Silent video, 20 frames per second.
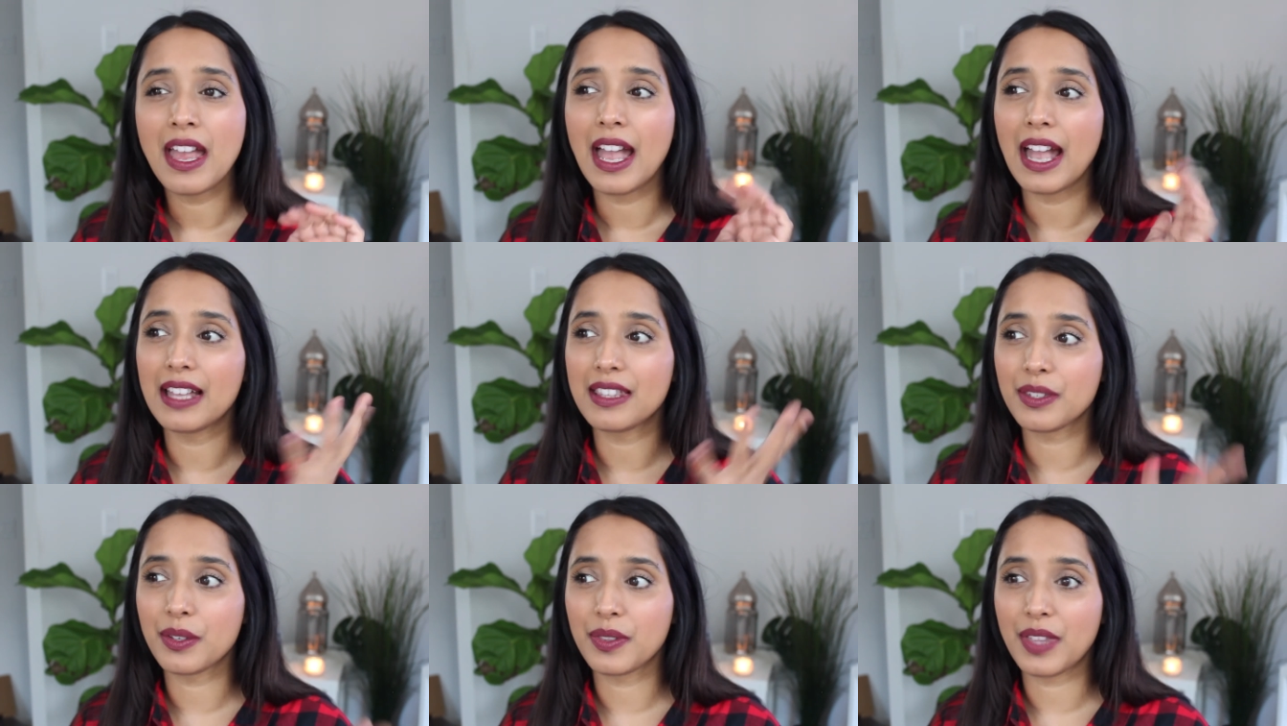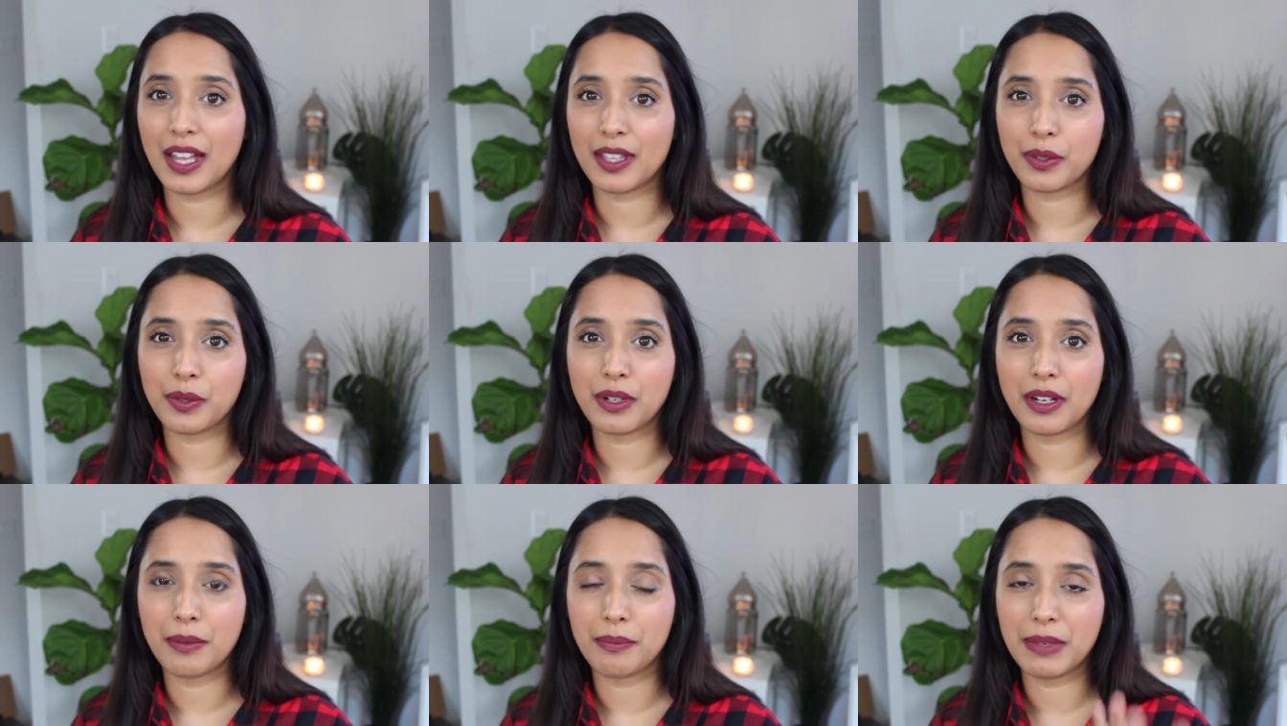And so
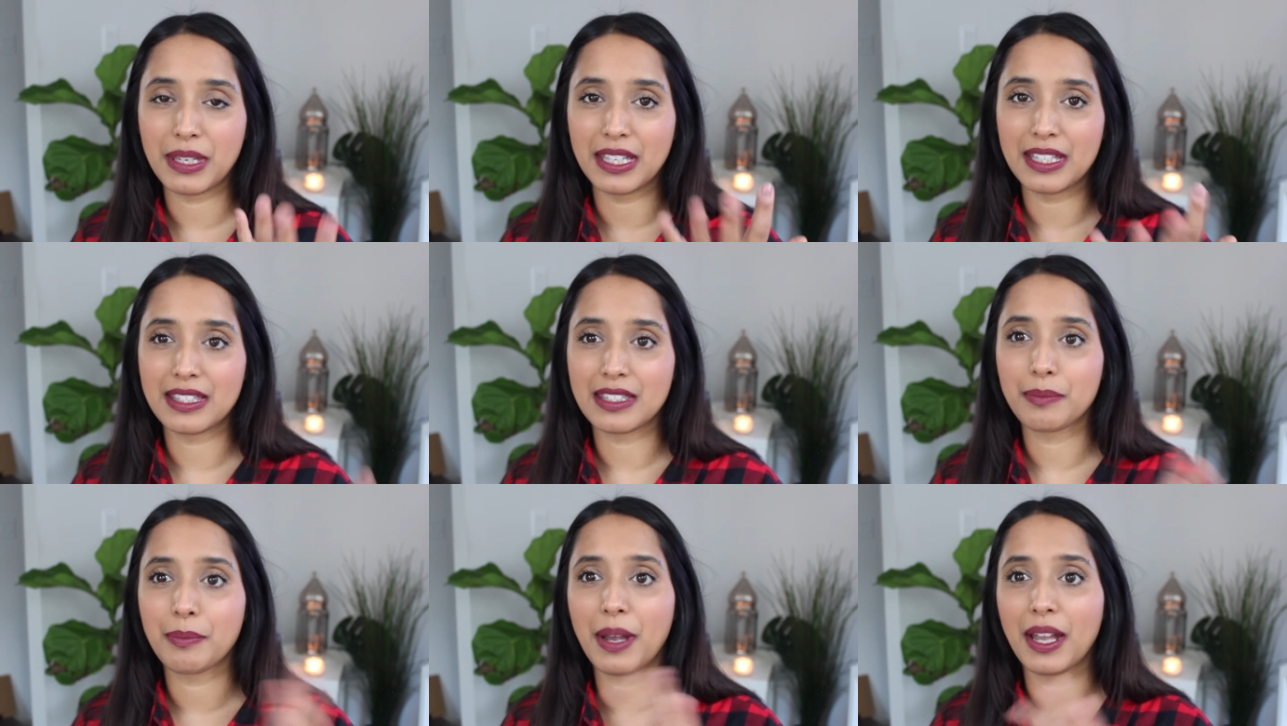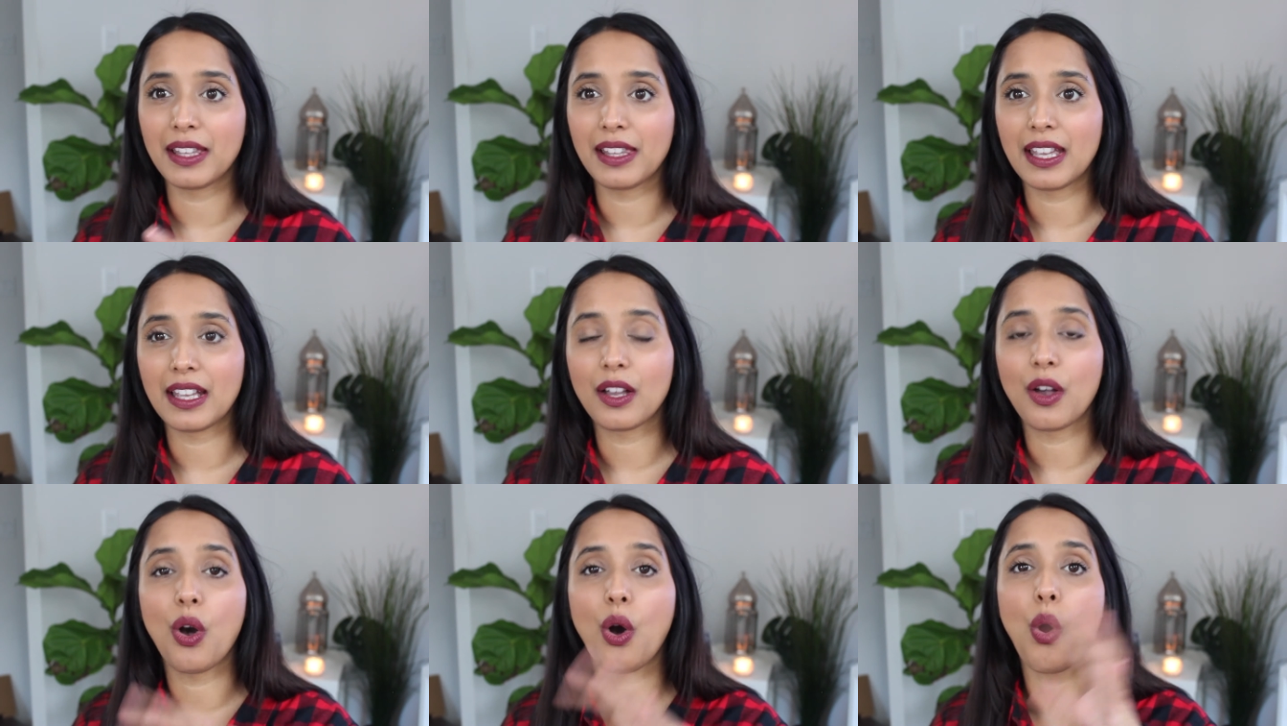that's what it means by
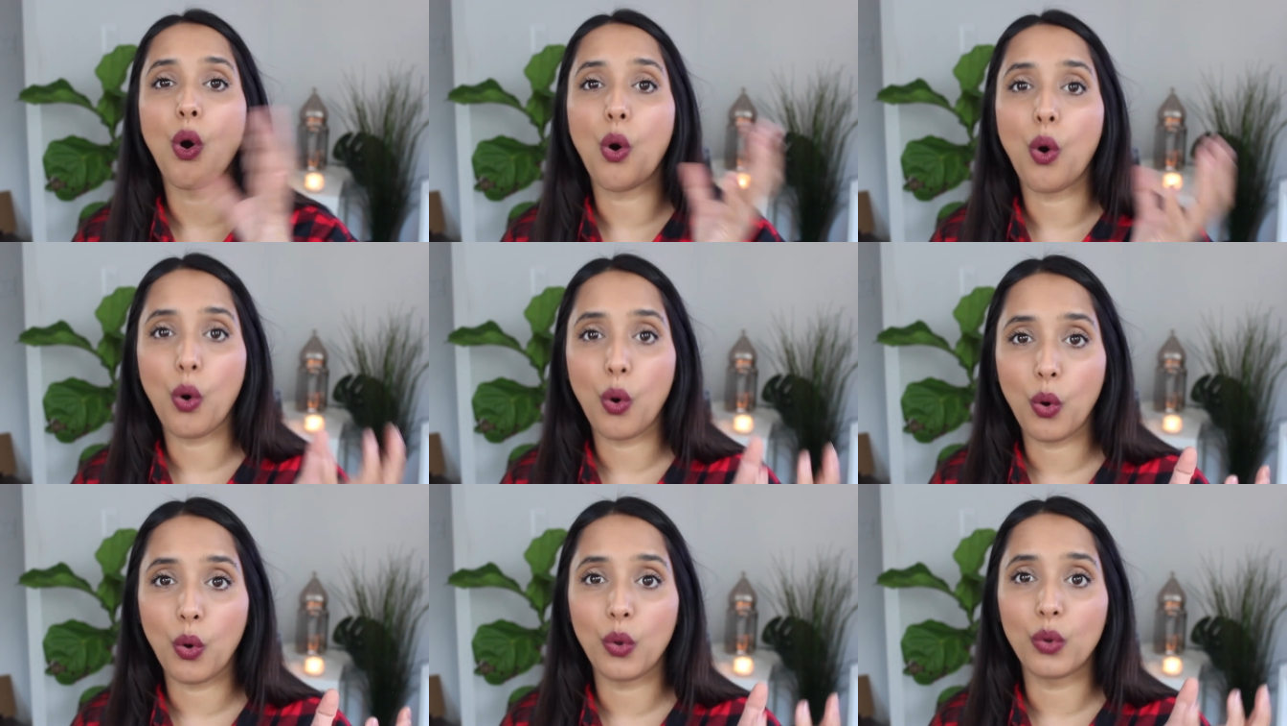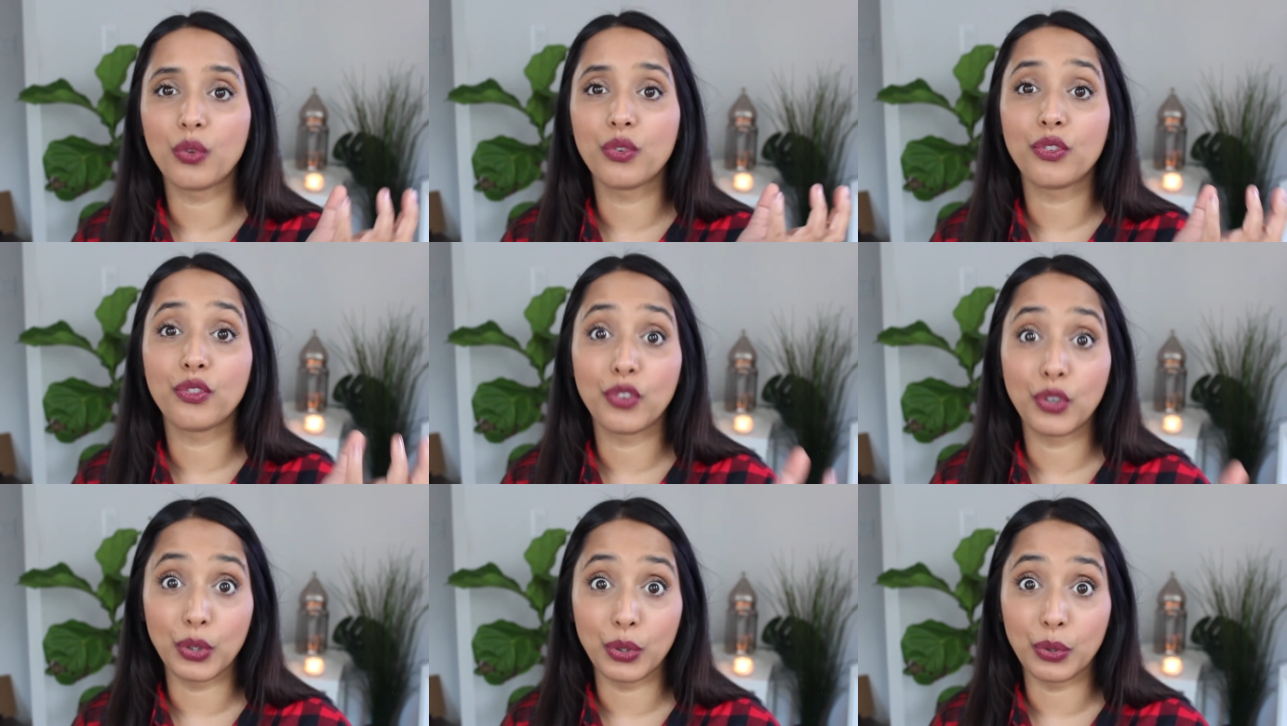like whole
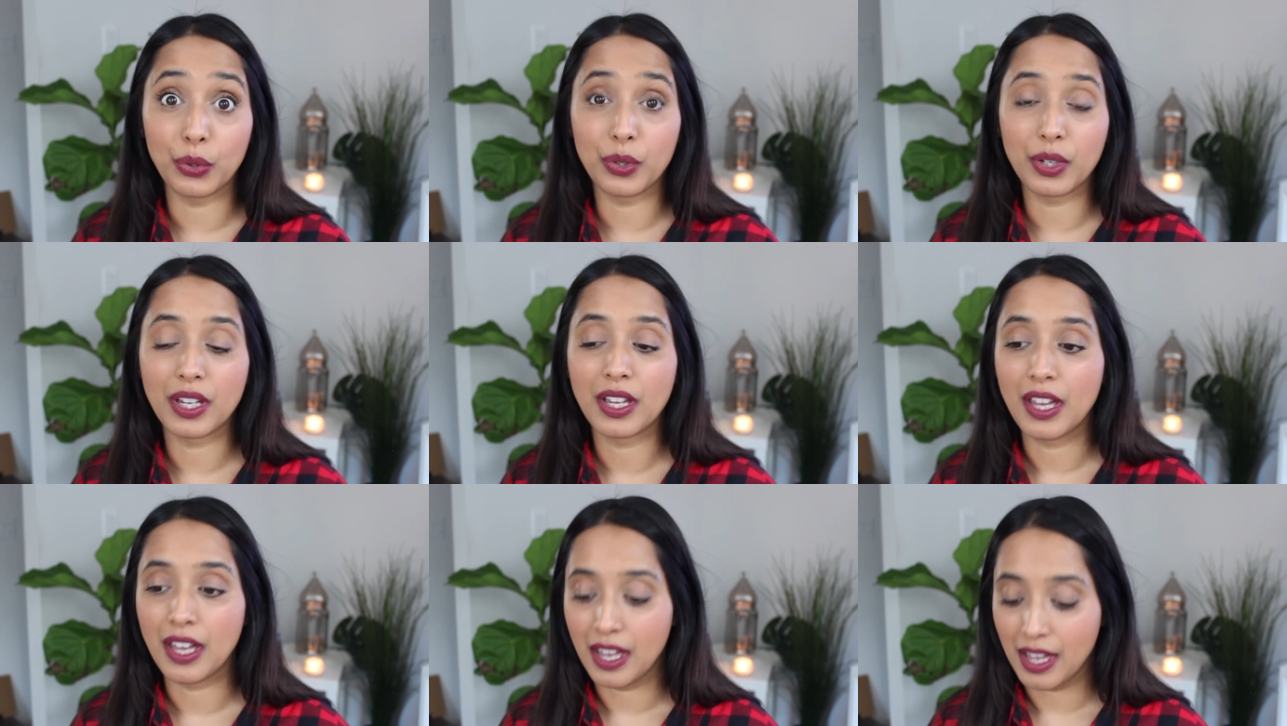food,